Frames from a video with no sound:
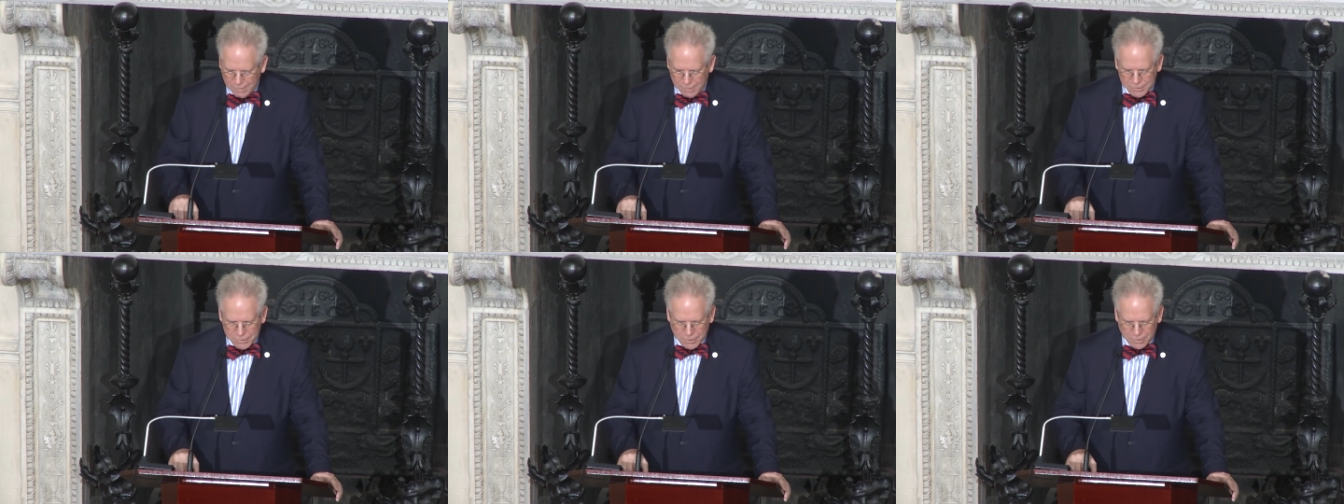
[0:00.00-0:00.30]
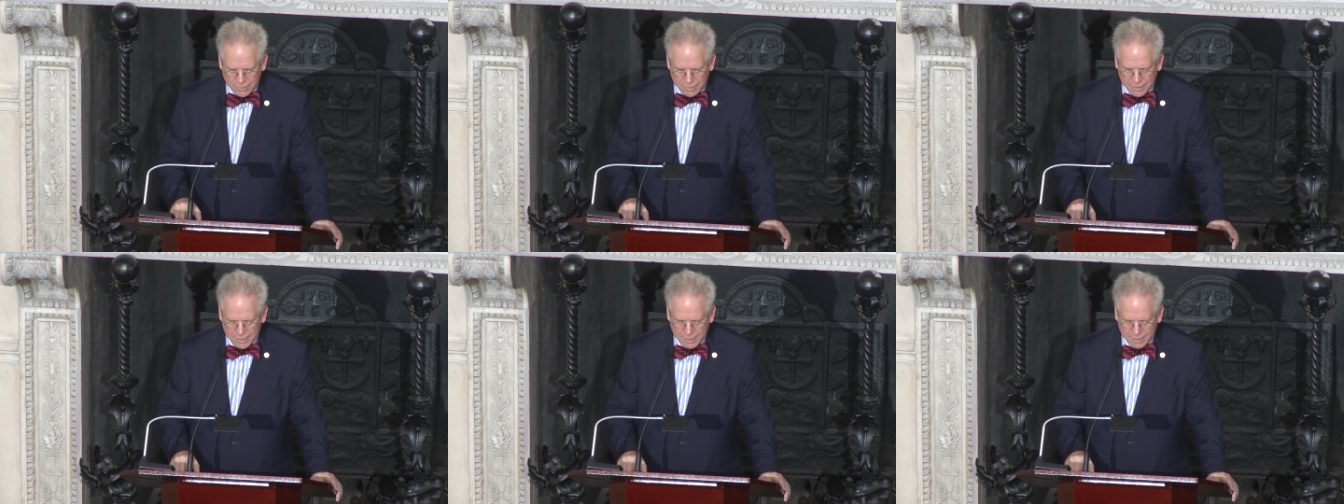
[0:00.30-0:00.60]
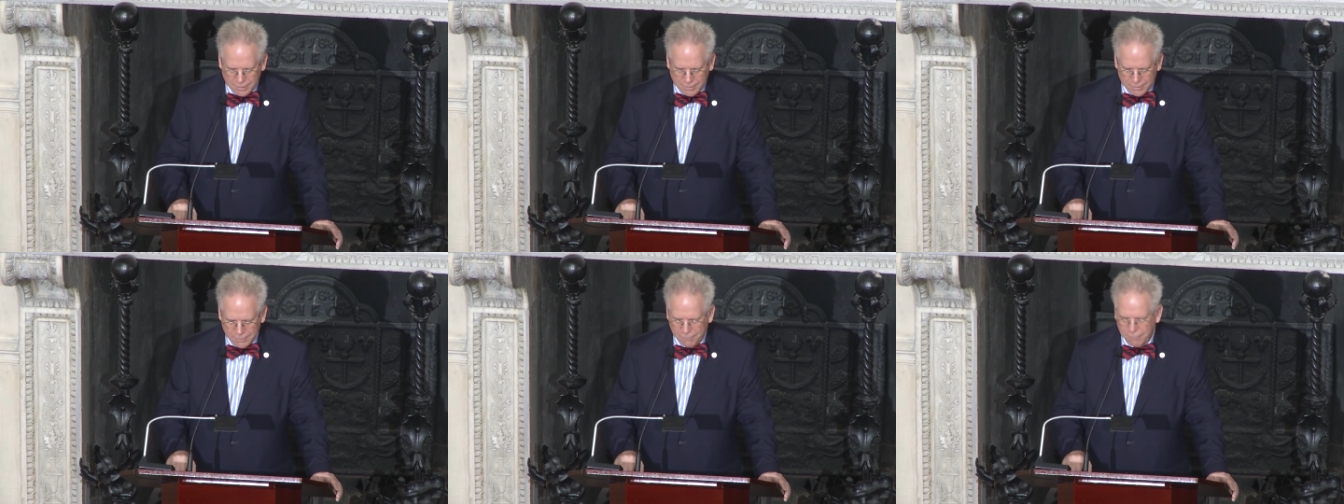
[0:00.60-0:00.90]

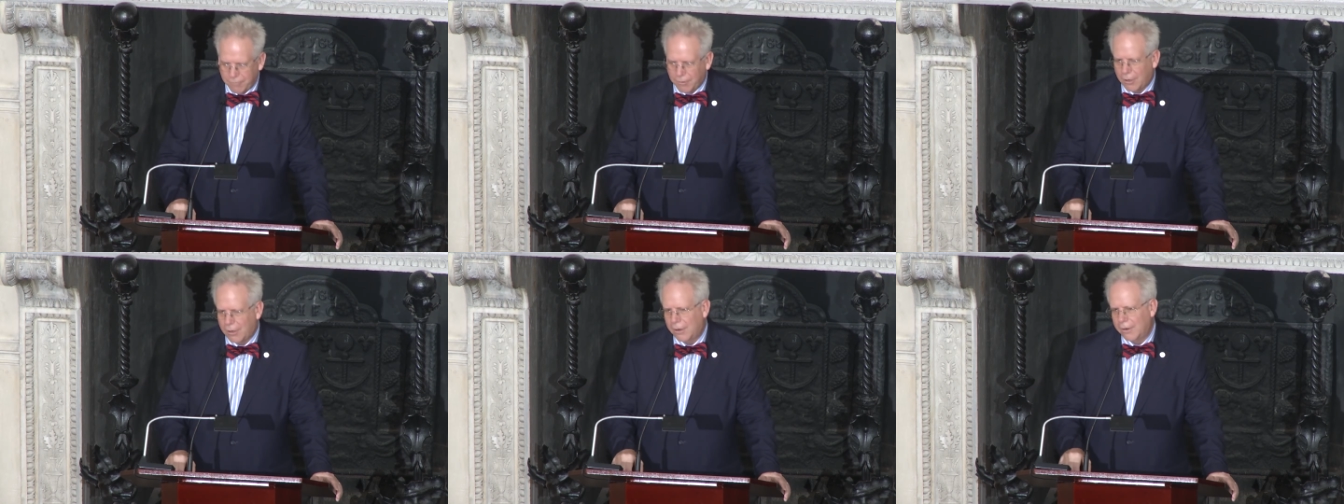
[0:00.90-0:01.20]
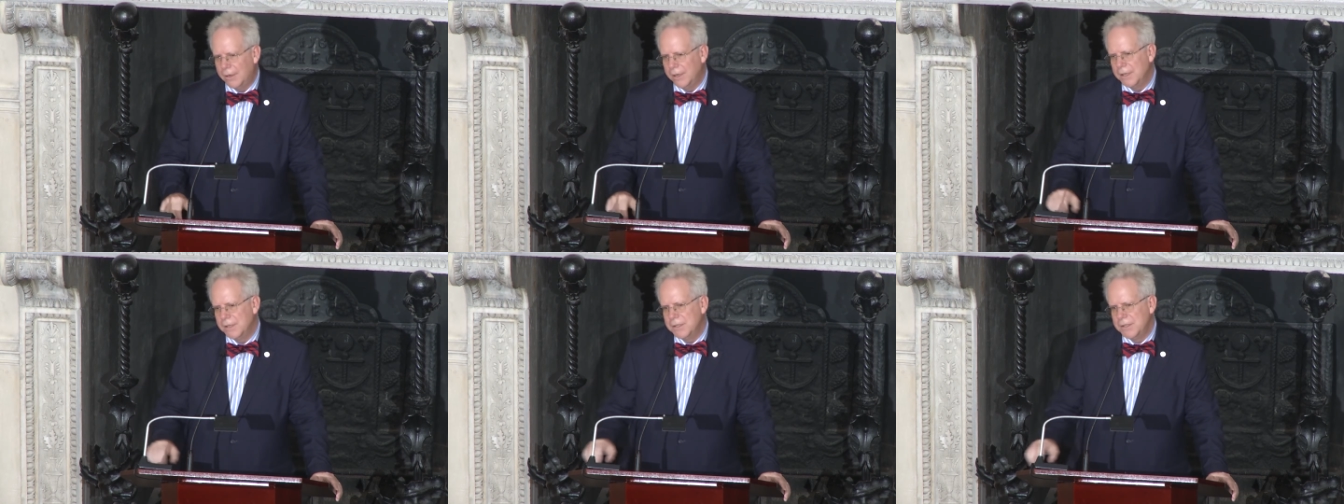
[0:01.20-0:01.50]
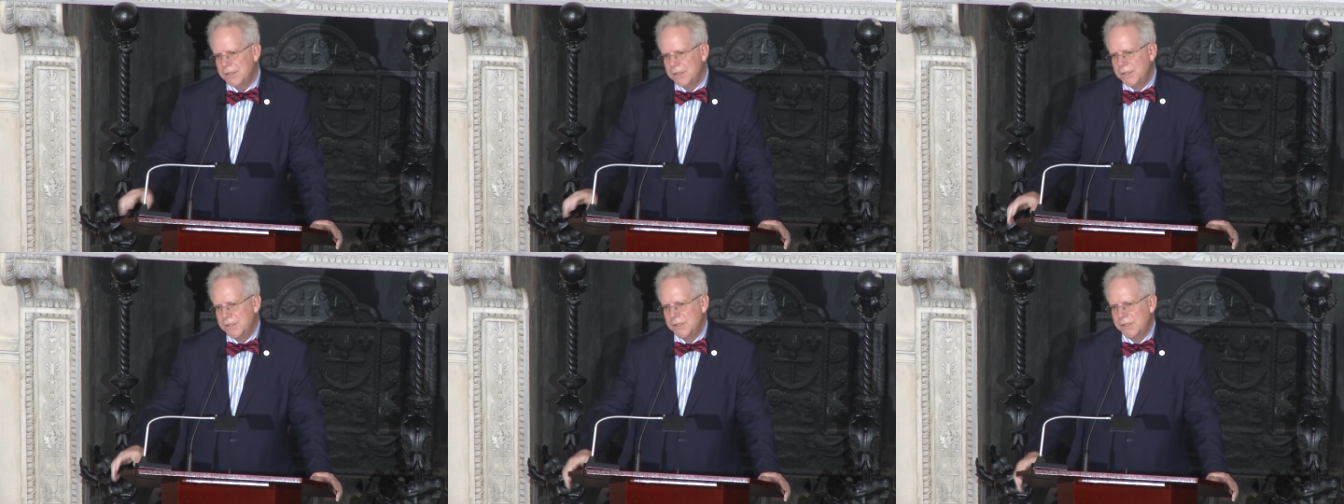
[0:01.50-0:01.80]
turning the
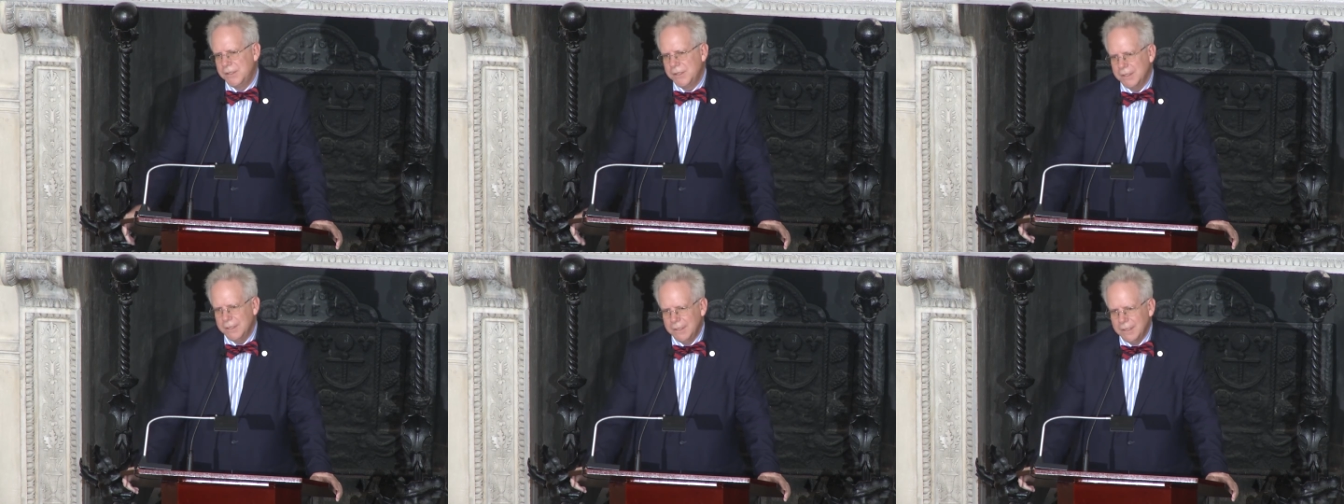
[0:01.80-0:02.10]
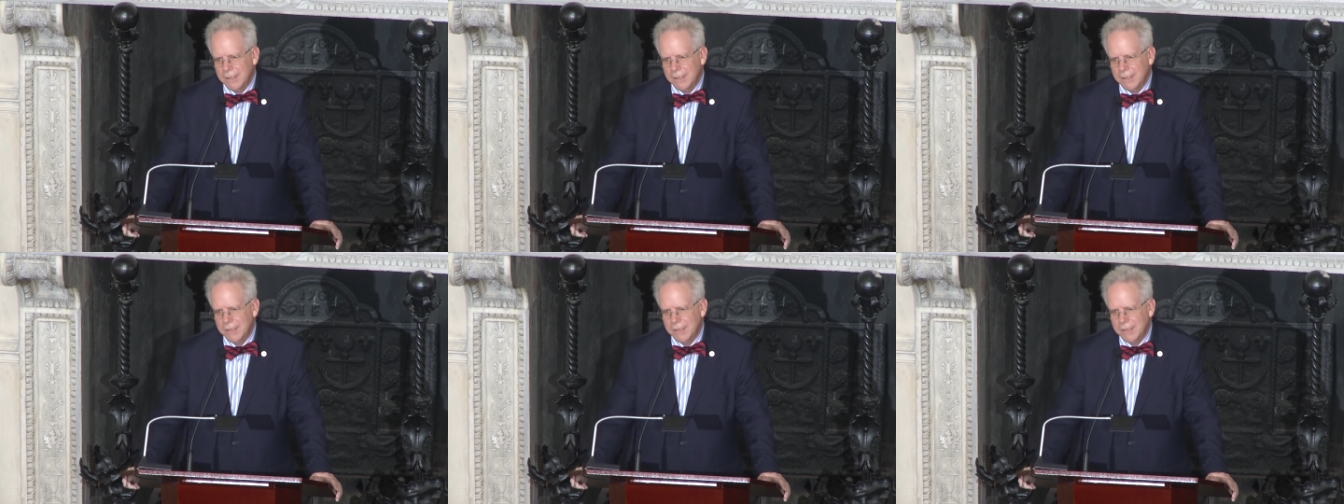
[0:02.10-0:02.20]
forests